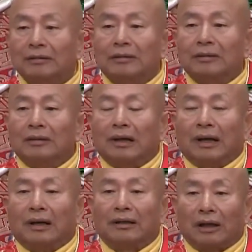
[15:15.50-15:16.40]

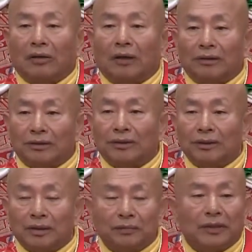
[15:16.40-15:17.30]
So you would be
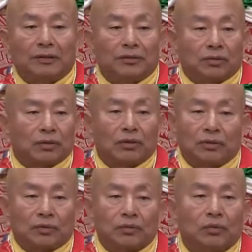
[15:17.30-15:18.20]
able to be
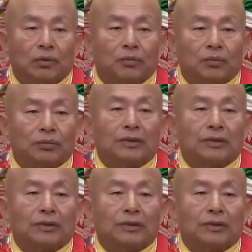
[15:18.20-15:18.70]
freed